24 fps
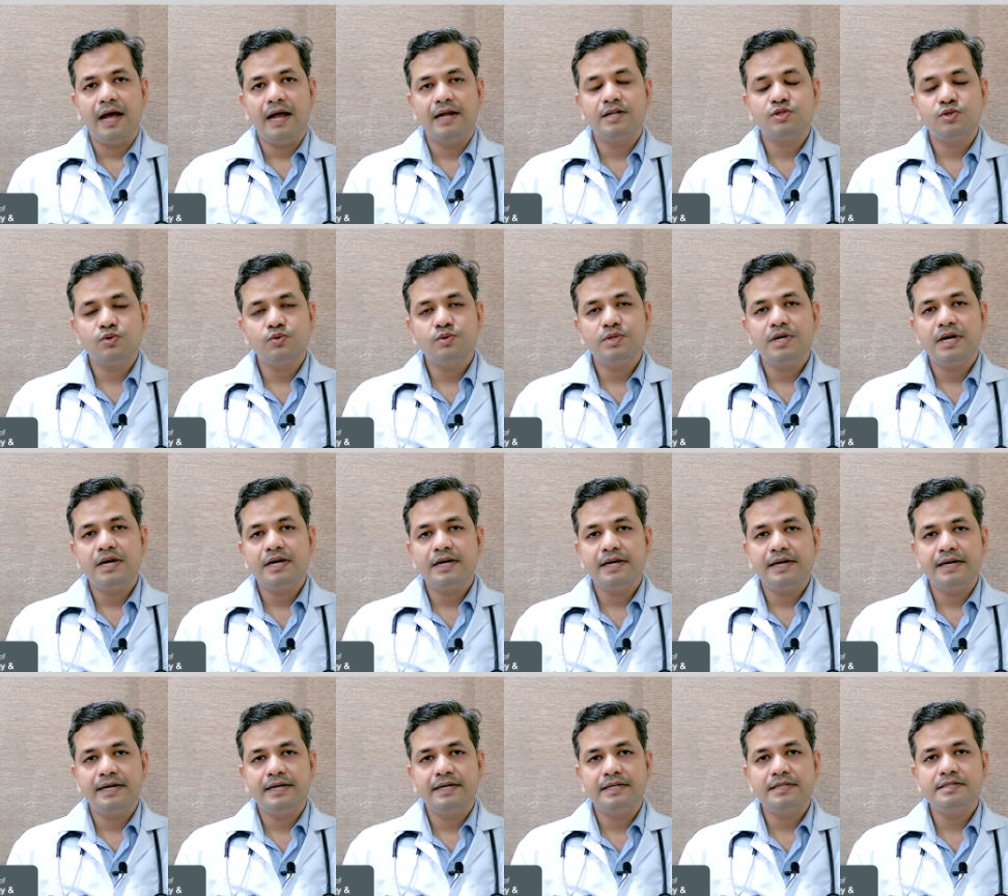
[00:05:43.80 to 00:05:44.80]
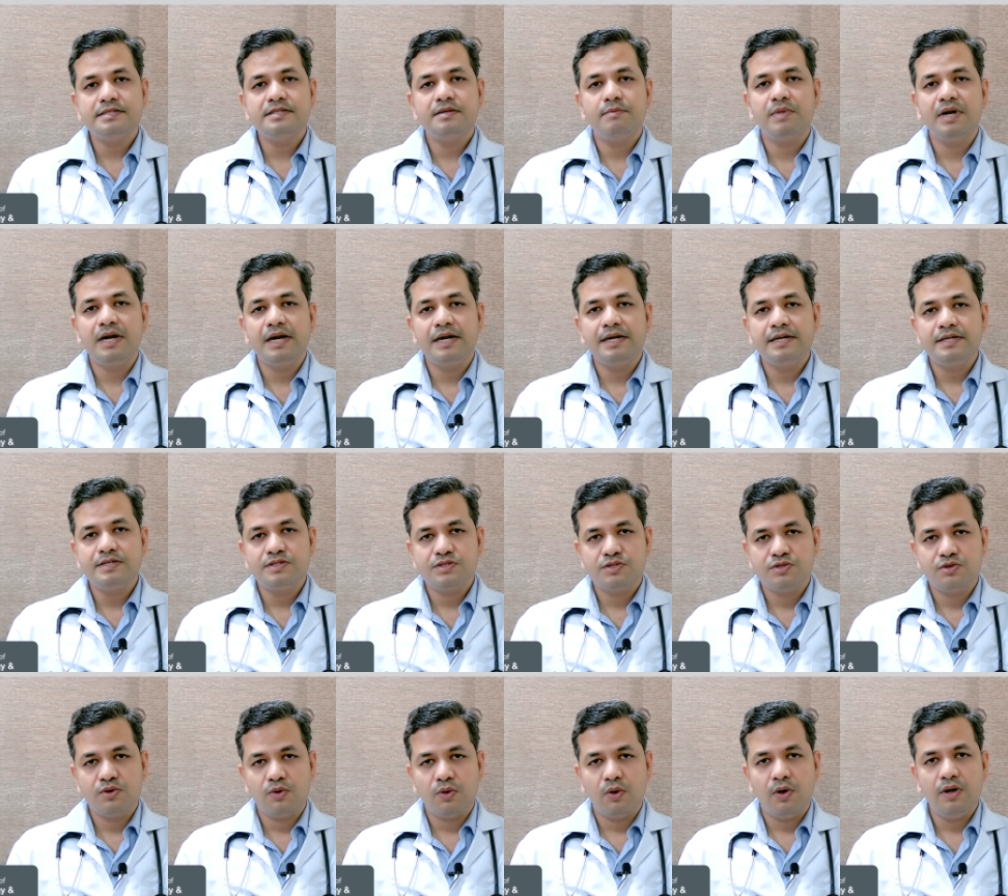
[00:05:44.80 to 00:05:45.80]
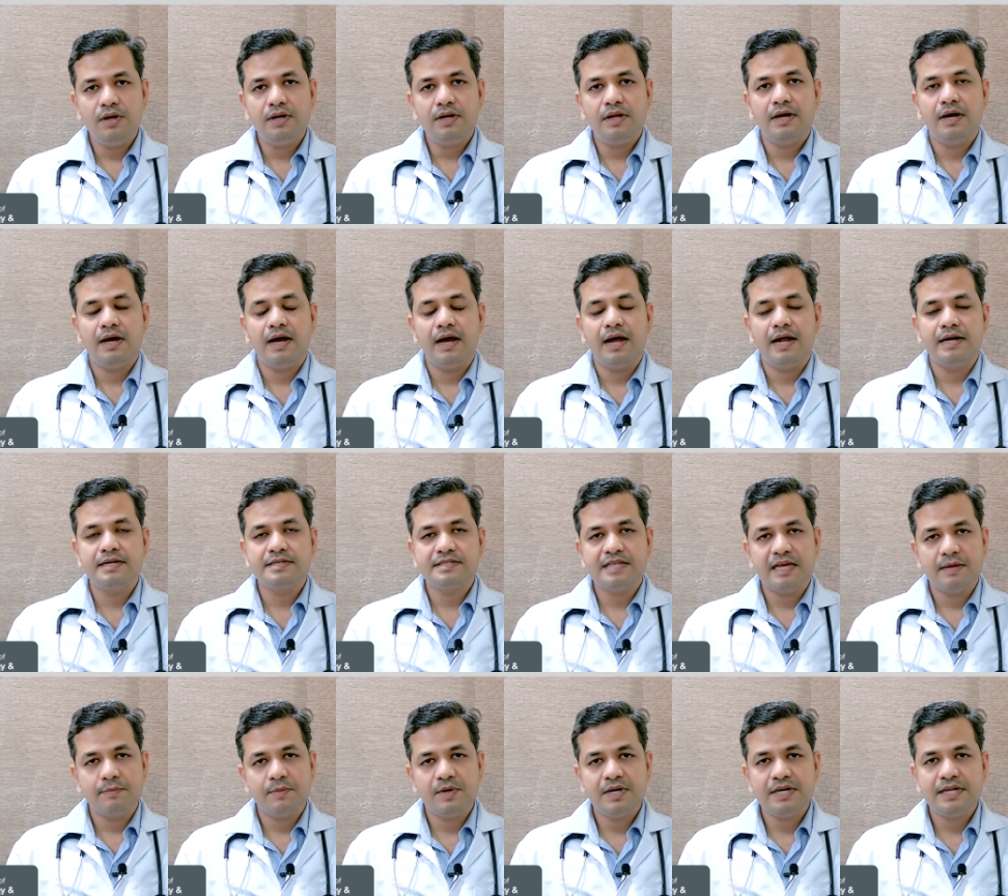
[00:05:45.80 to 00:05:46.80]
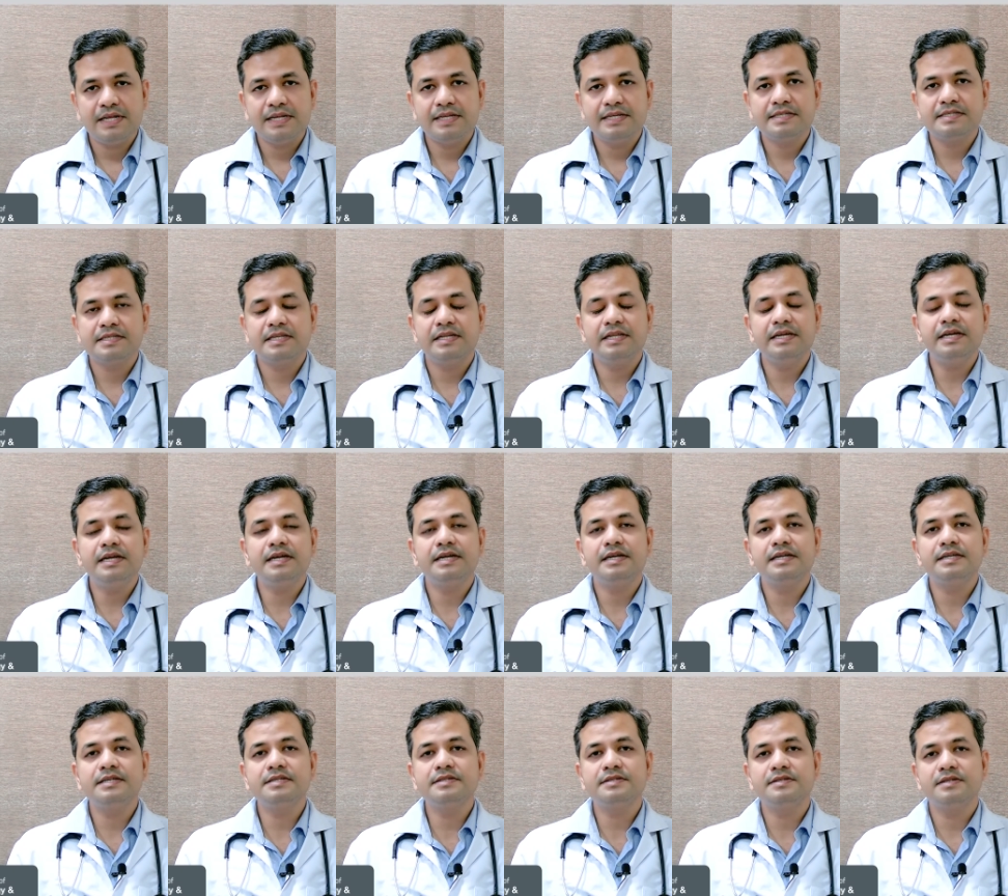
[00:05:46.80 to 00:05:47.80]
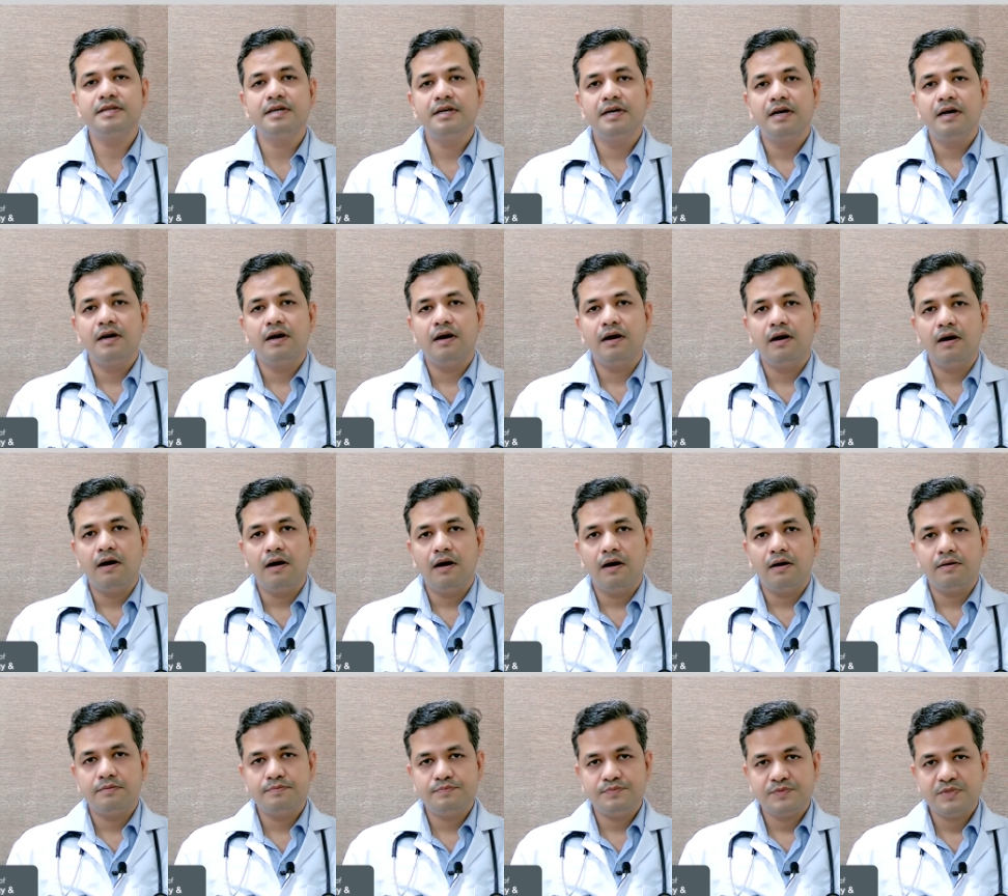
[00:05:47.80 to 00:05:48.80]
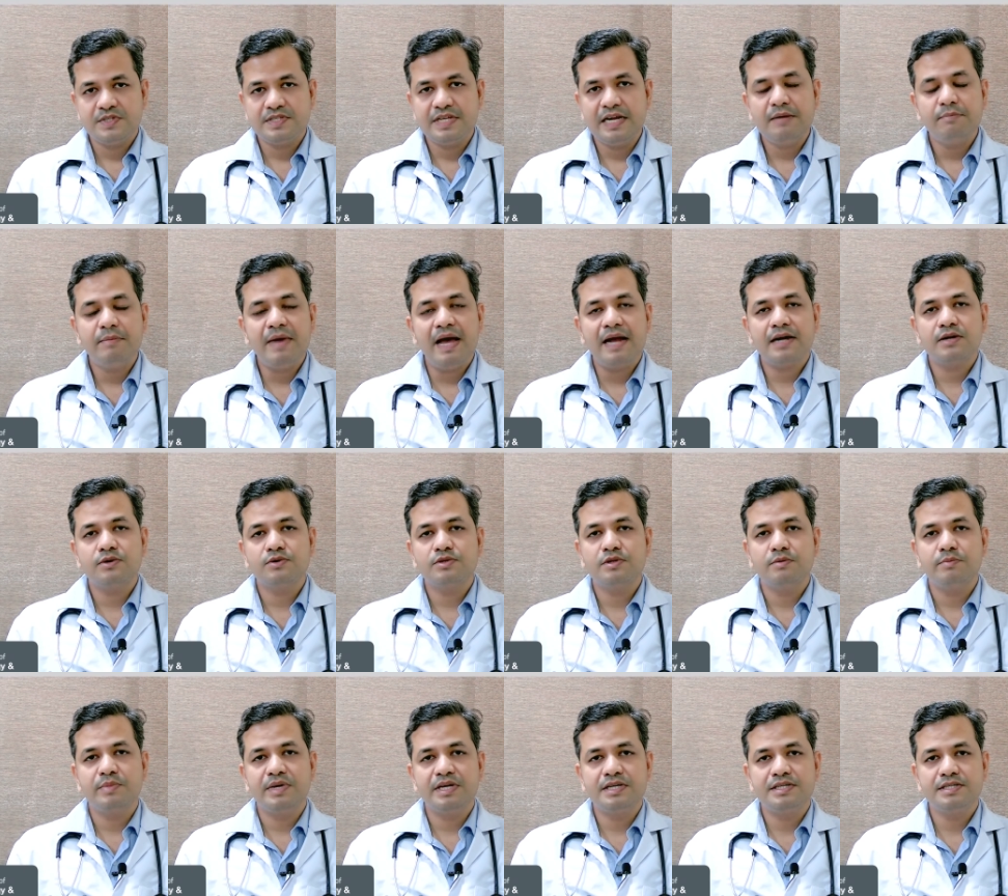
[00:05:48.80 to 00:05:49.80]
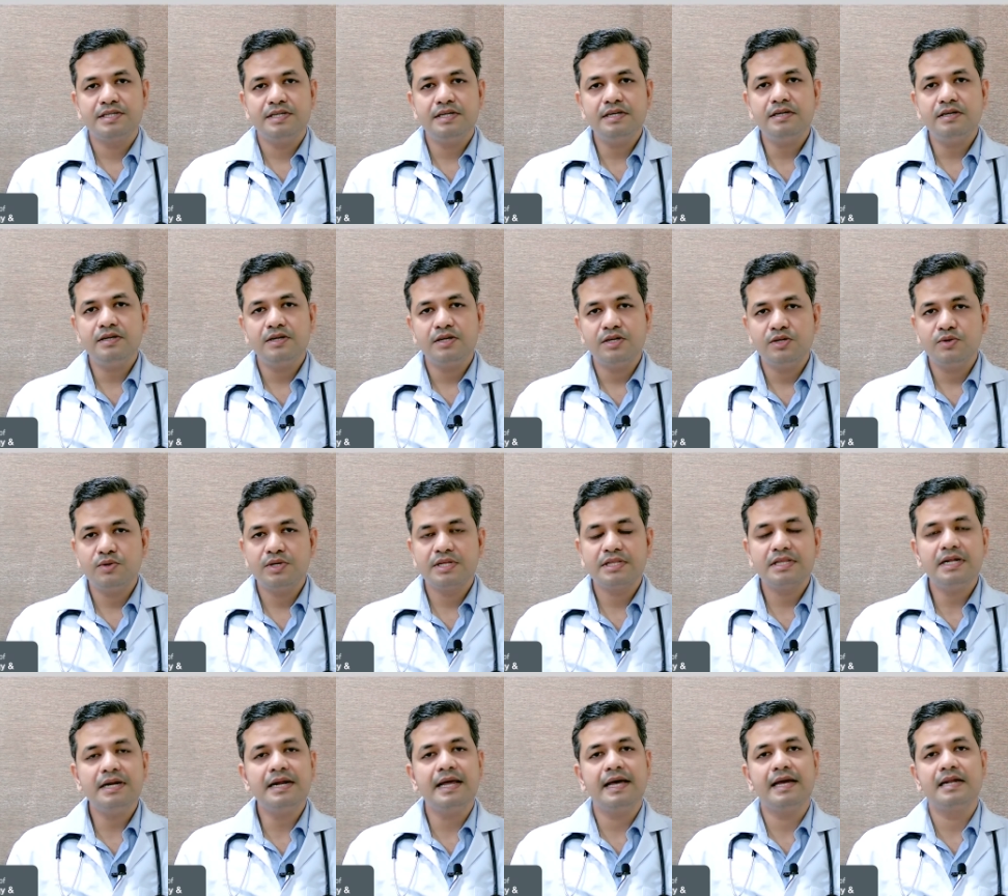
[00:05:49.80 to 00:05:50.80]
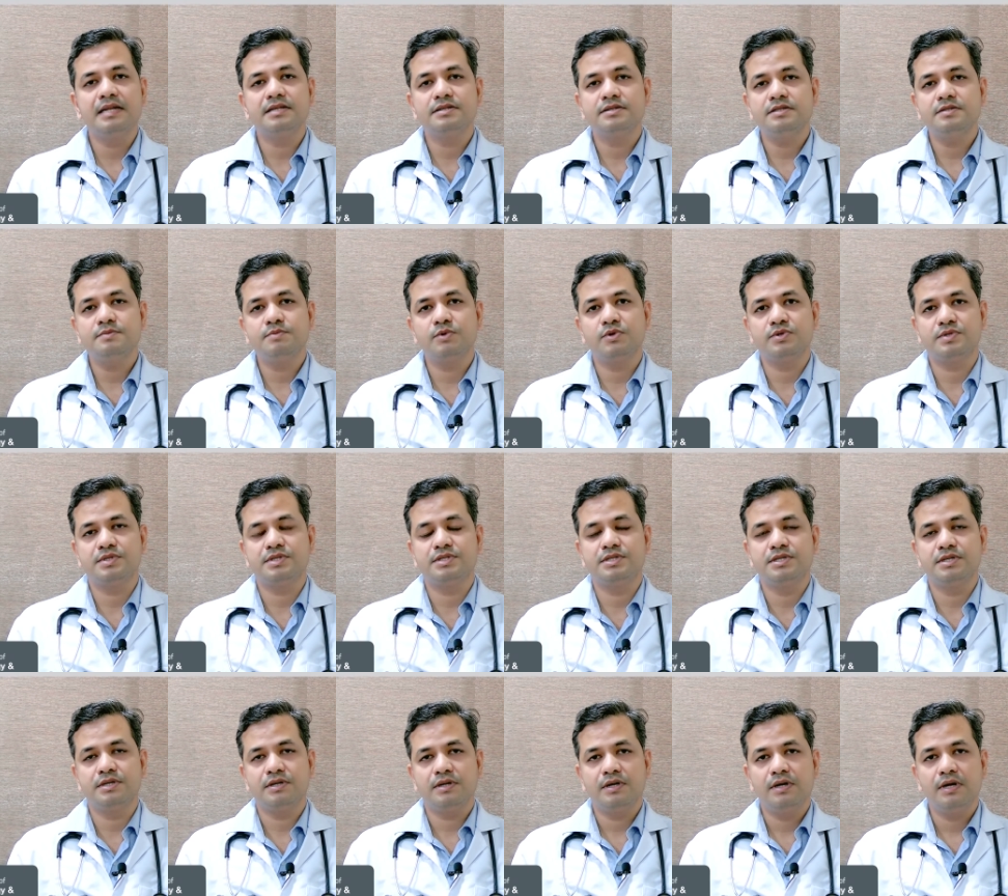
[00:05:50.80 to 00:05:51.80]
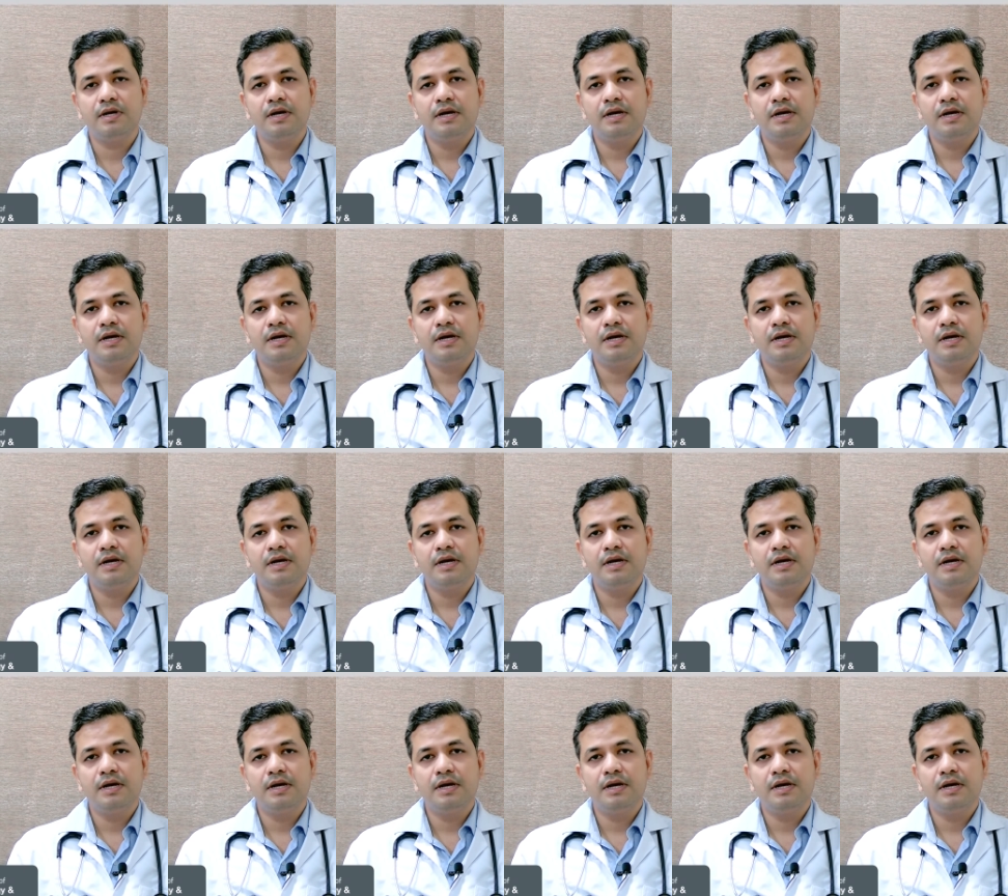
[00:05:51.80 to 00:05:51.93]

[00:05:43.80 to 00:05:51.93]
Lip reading: and through that needles the blood is drawn, and simultaneously it is sent back to the patient during the dialysis procedure.